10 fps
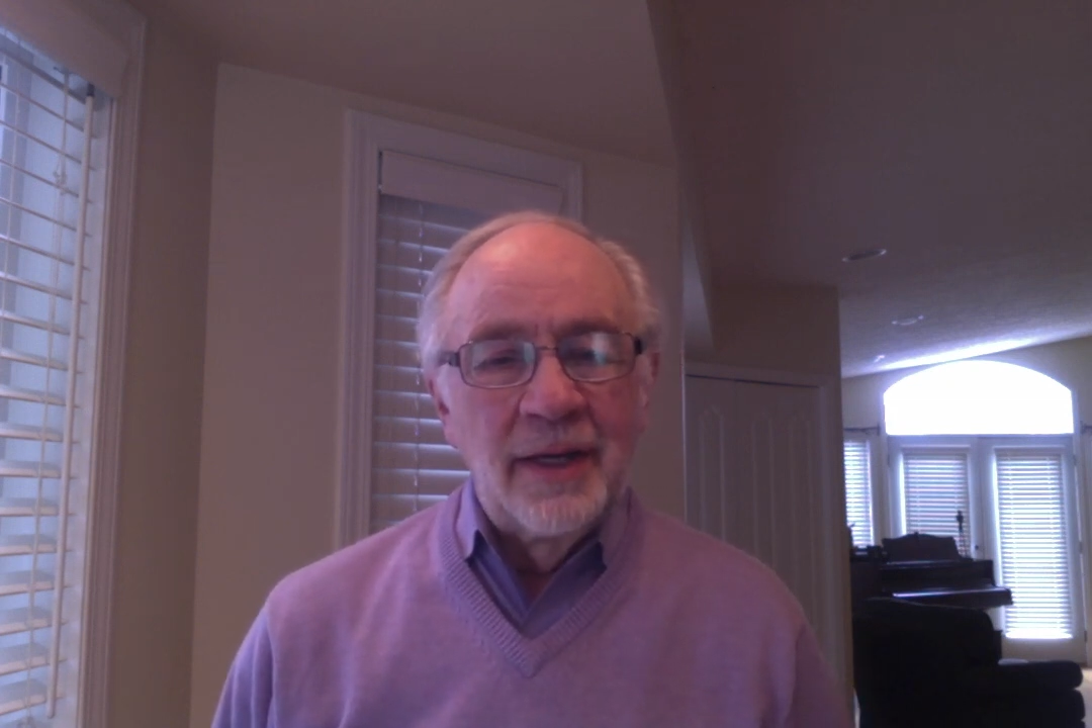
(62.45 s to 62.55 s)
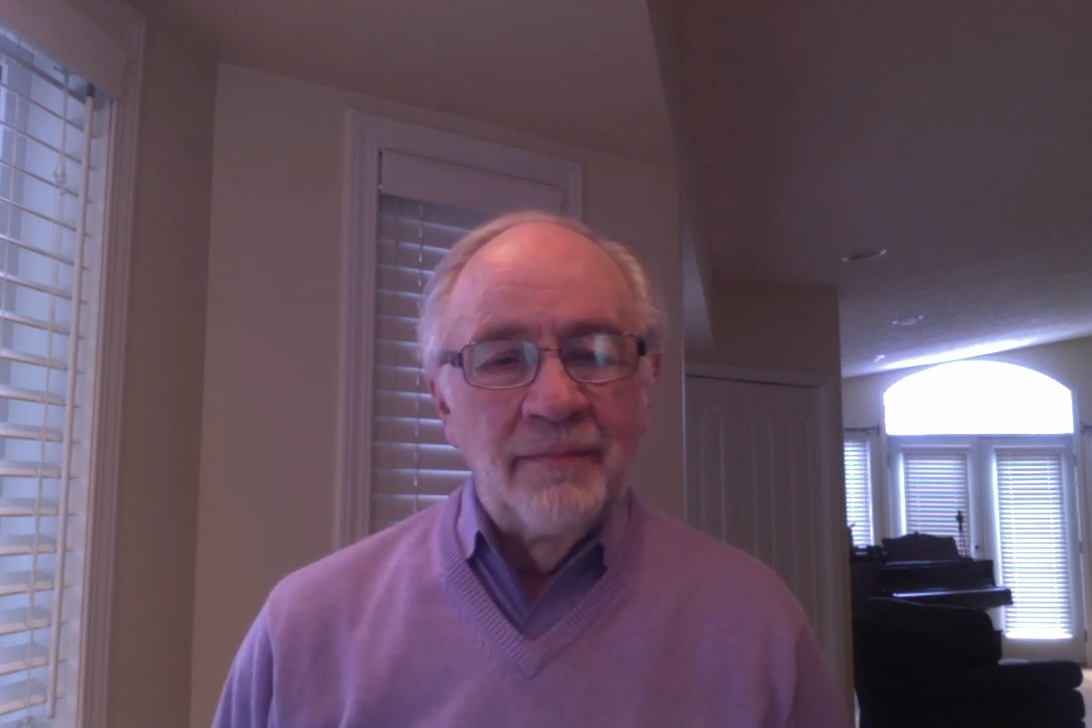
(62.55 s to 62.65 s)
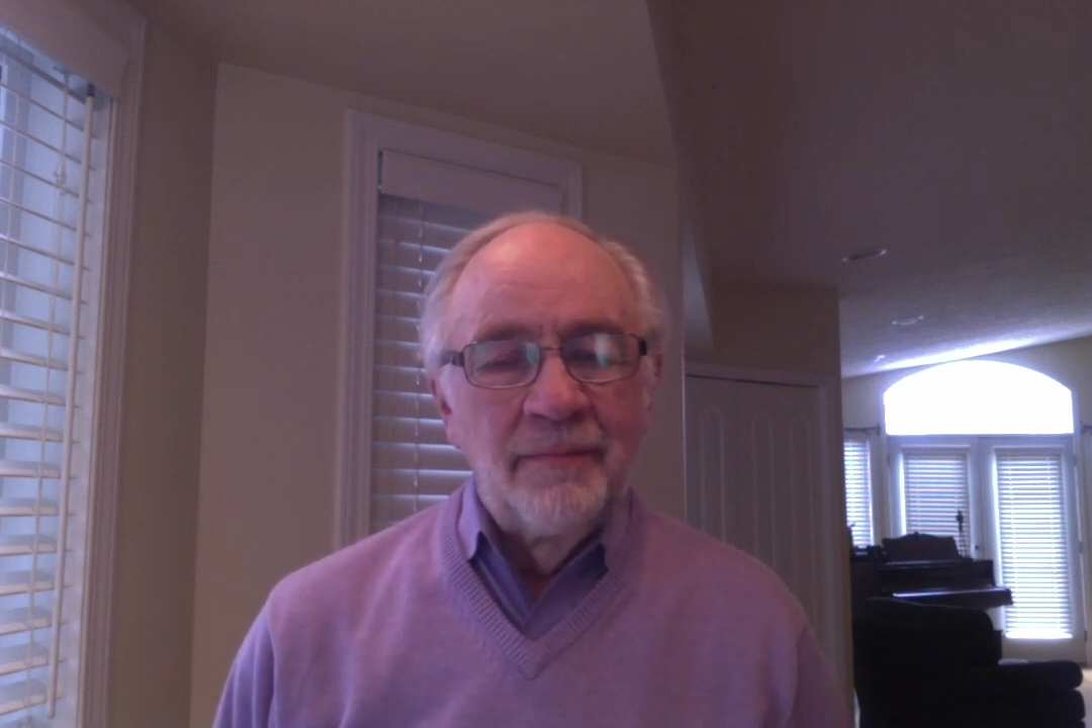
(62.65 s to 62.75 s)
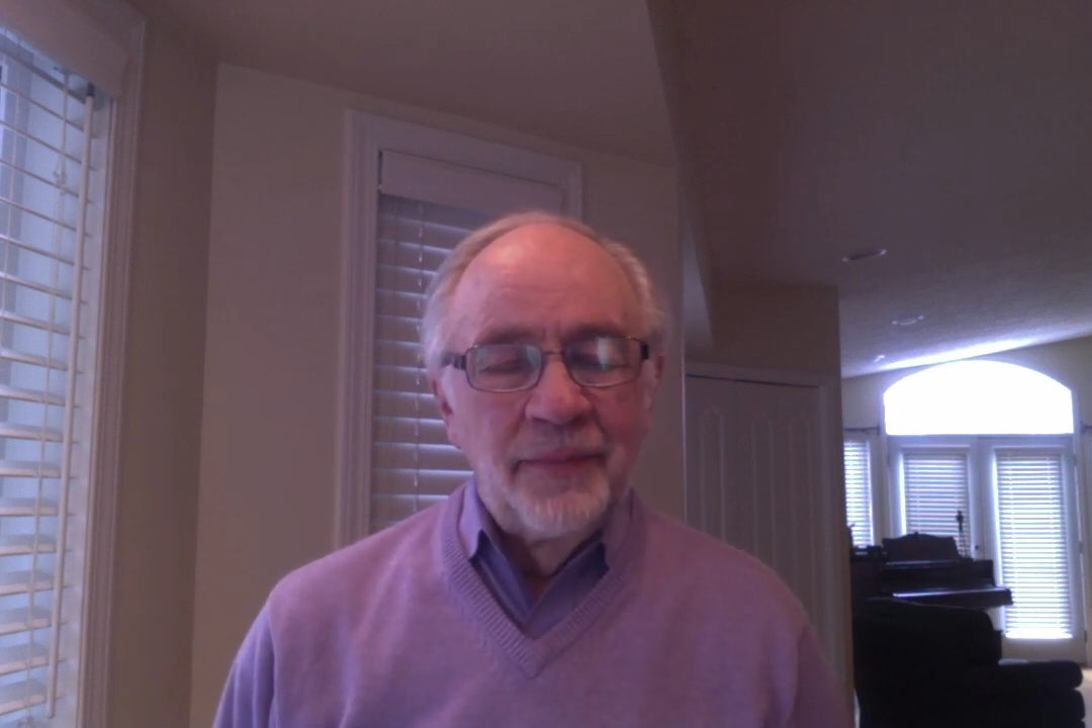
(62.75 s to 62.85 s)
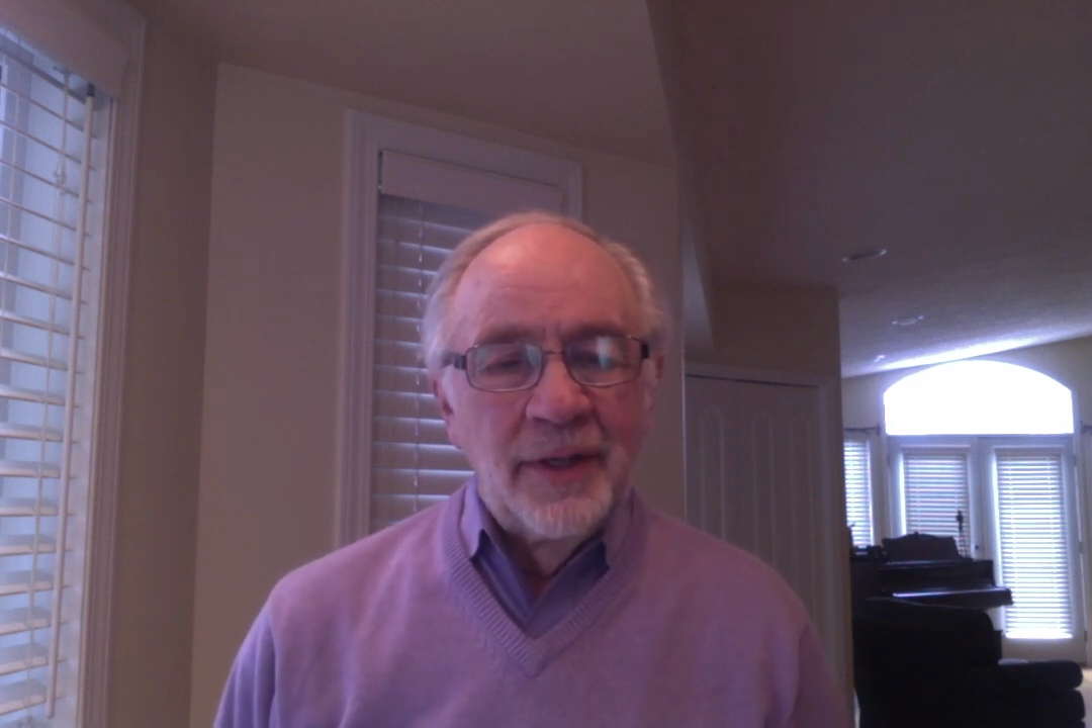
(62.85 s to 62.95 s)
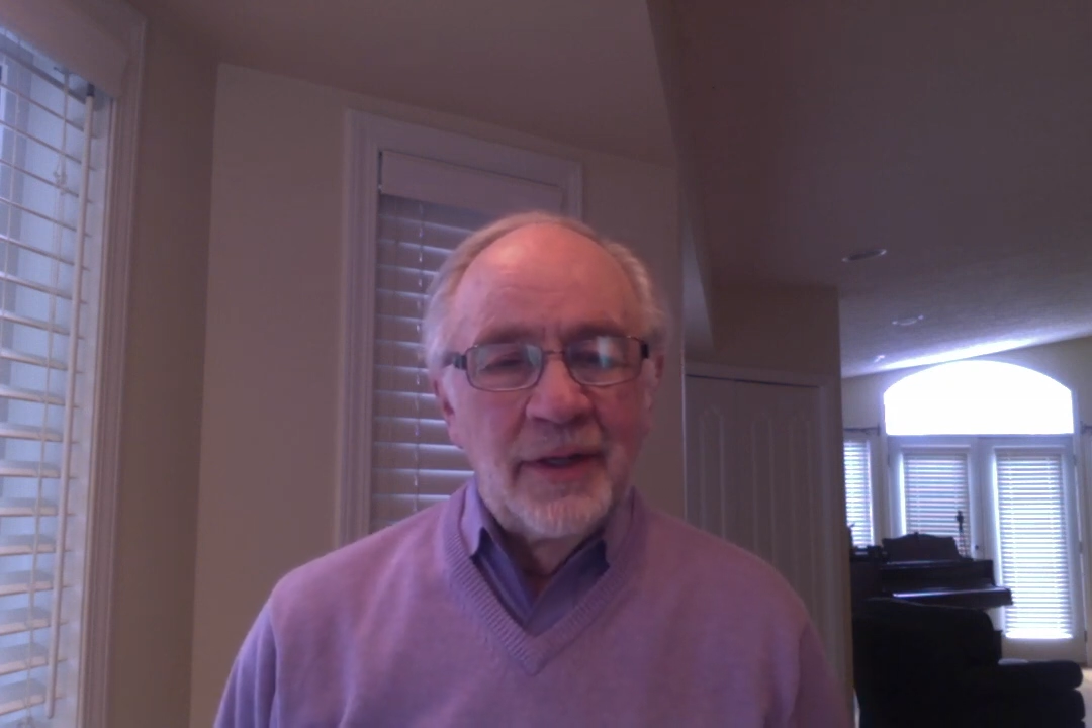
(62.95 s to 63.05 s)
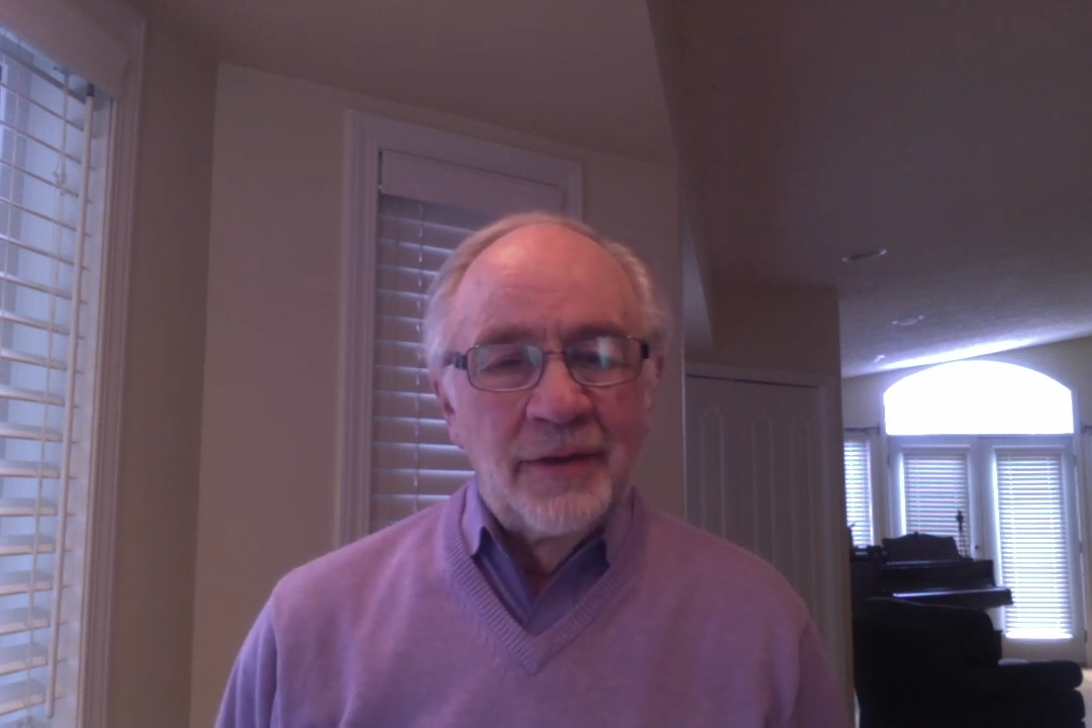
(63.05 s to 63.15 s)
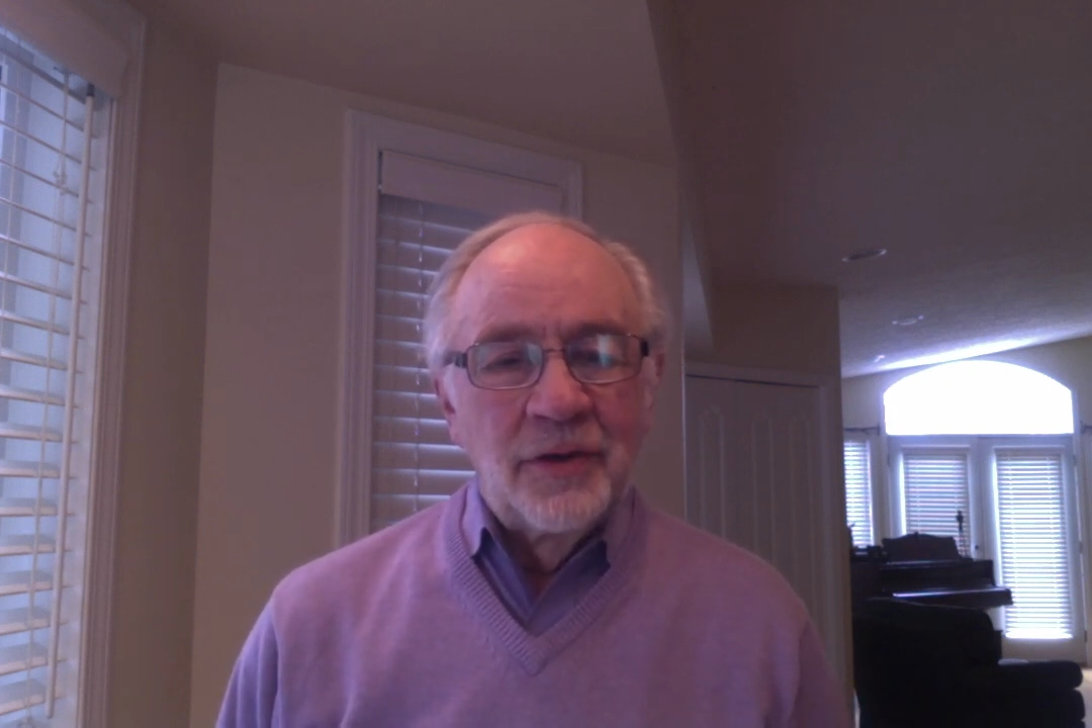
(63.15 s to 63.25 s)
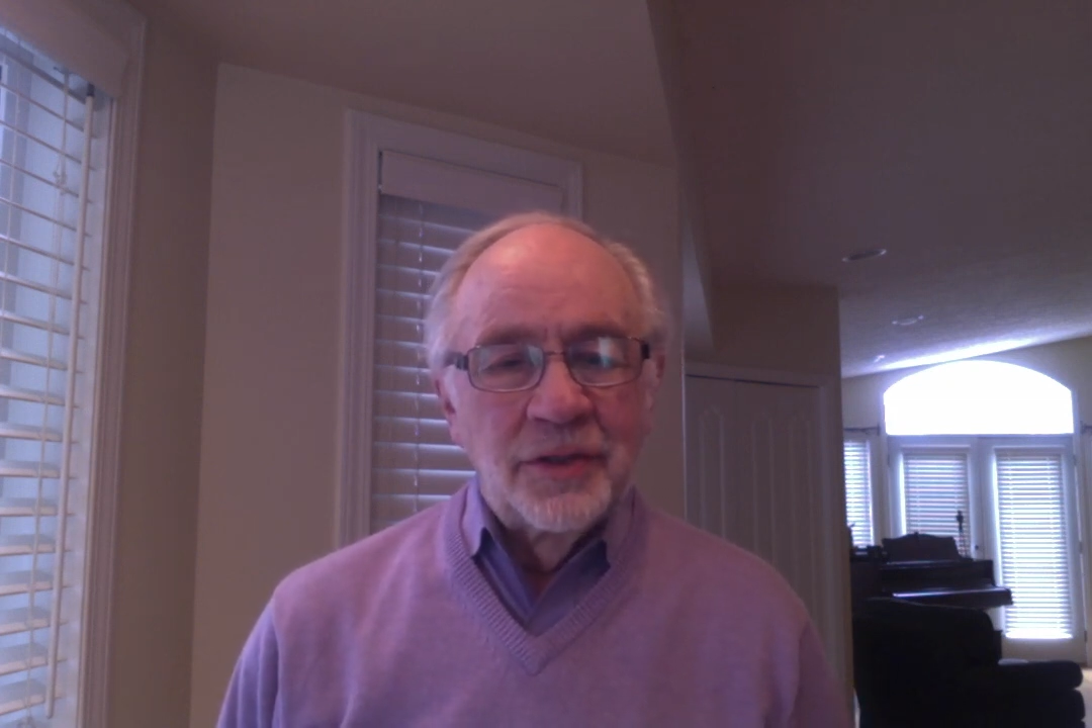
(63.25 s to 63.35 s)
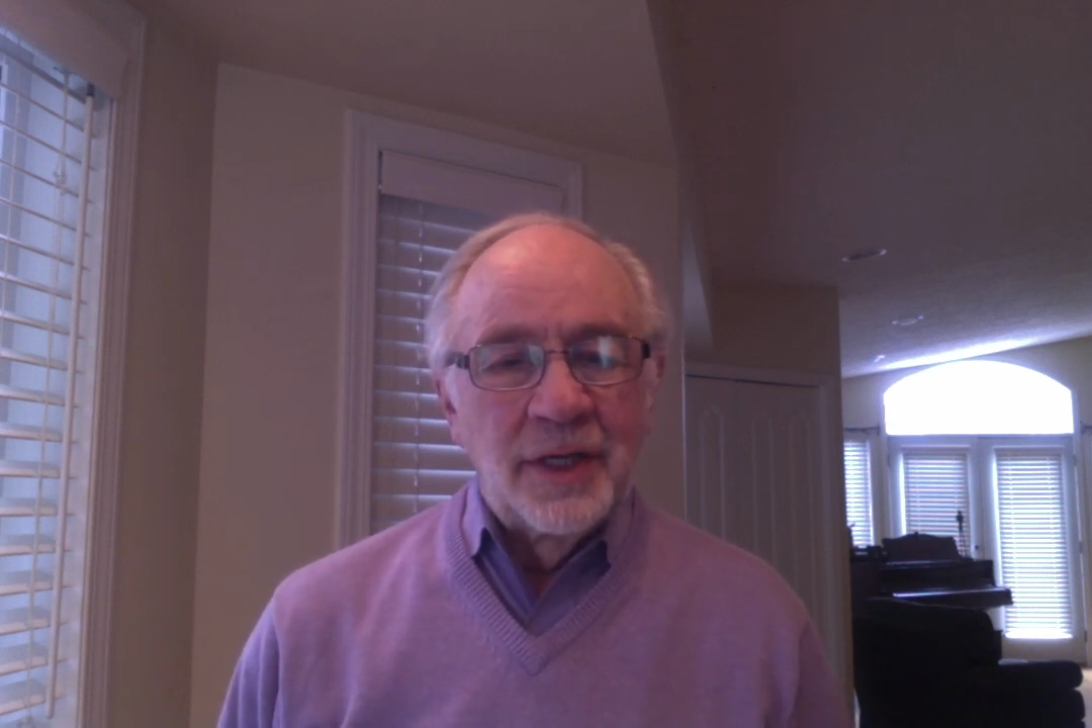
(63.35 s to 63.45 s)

and there's